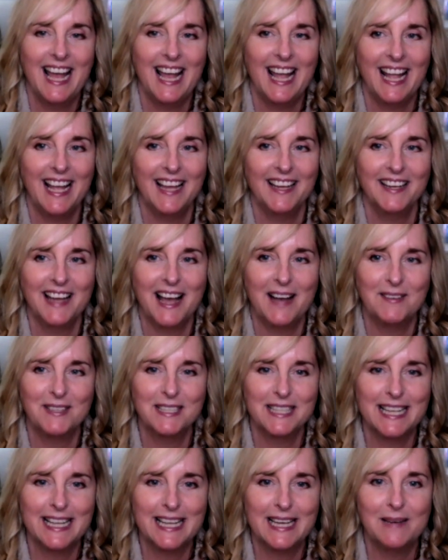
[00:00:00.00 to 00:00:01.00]
And I was
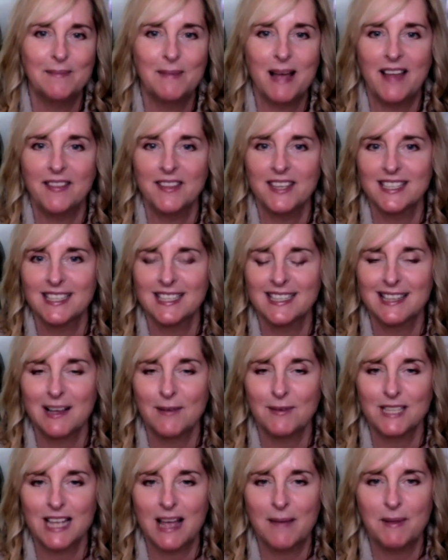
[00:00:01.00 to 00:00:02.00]
thinking about this as I
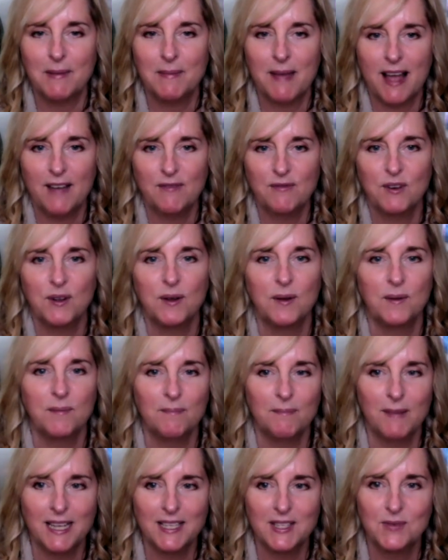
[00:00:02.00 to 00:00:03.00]
was coming back from
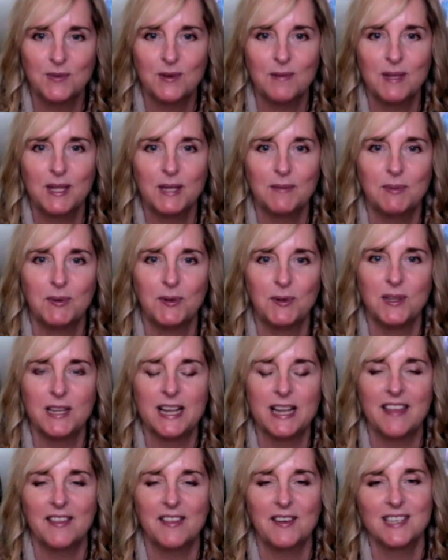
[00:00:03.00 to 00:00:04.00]
my swim in the pool
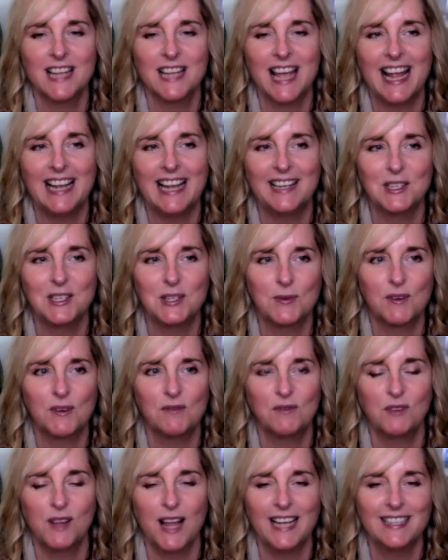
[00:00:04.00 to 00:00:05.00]
the other day and just
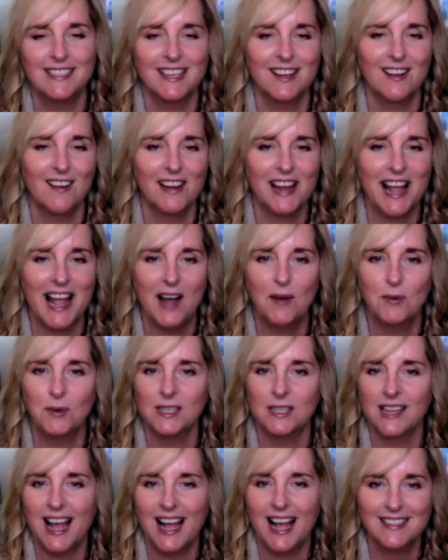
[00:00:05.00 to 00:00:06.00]
reflecting on how
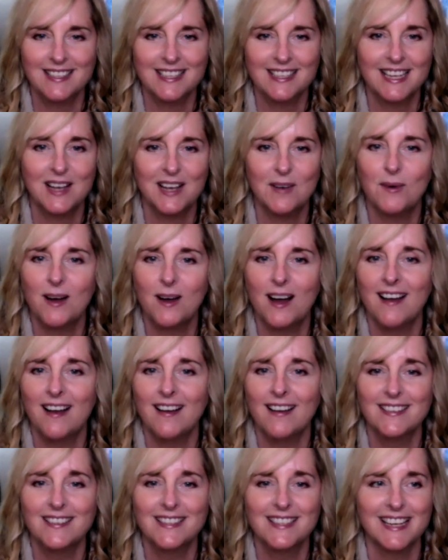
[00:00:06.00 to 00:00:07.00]
relaxing it
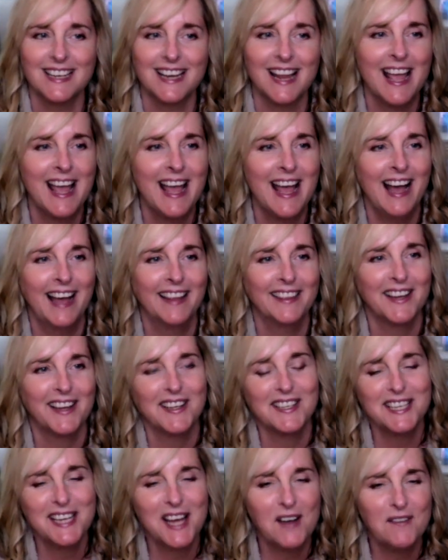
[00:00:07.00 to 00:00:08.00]
was. And I
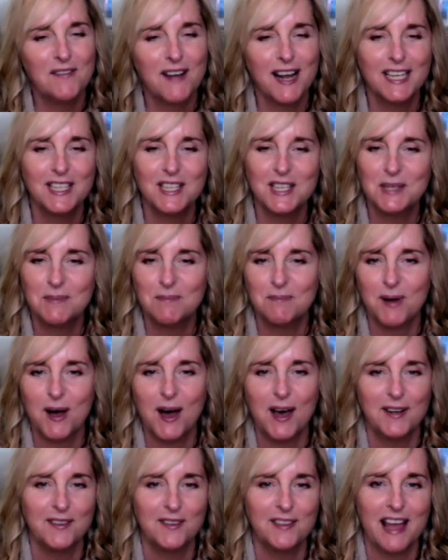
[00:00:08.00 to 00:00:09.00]
thought, you know, if I could just
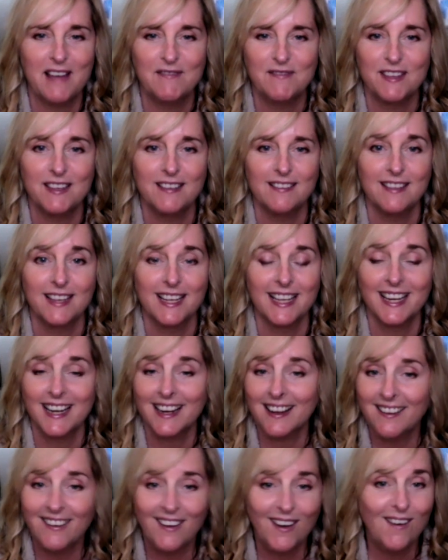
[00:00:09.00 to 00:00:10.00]
bottle that feeling. And I
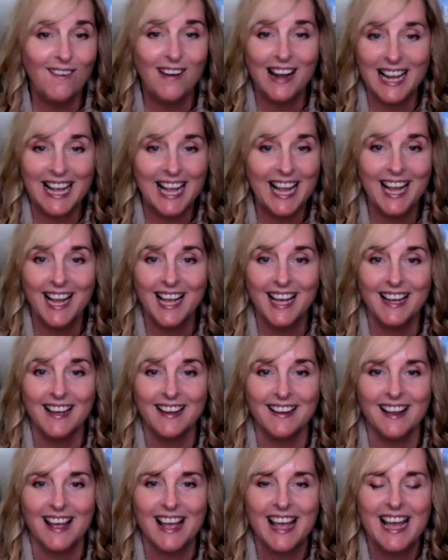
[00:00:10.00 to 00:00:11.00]
go, oh, I
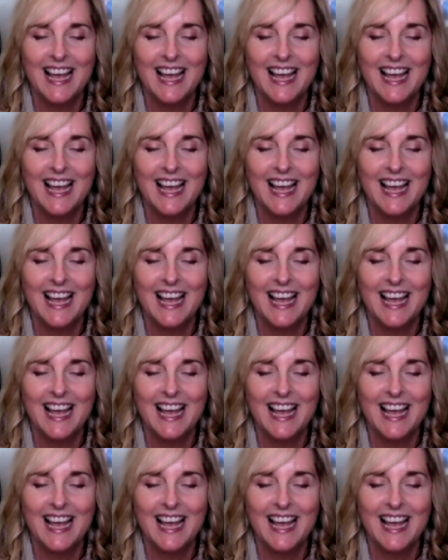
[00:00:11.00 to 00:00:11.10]
can.